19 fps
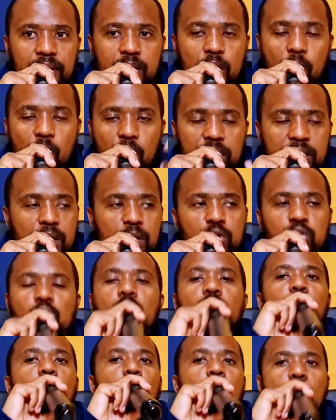The Lord says,
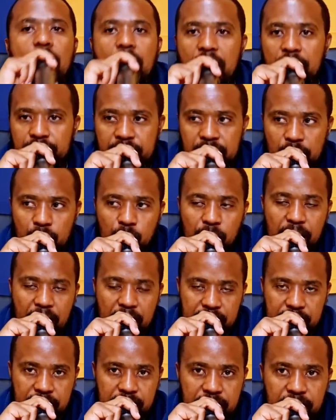don't go after your
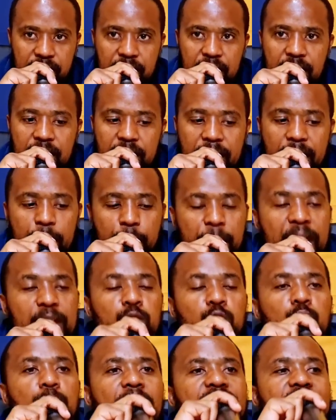lust, and
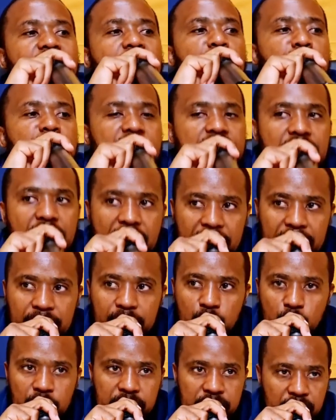but you must
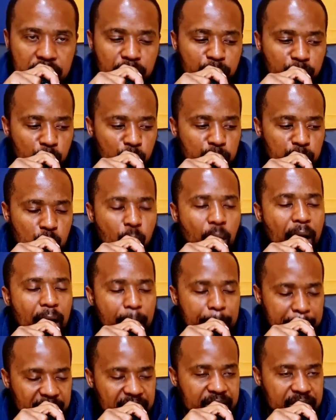abstain yourself from your
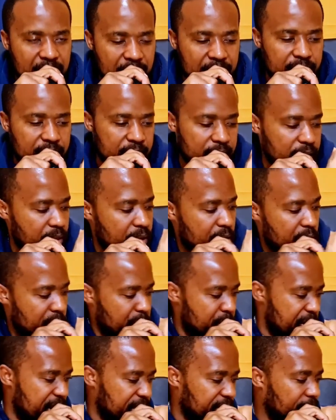appetites.
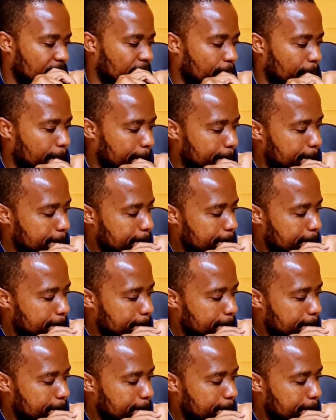Read.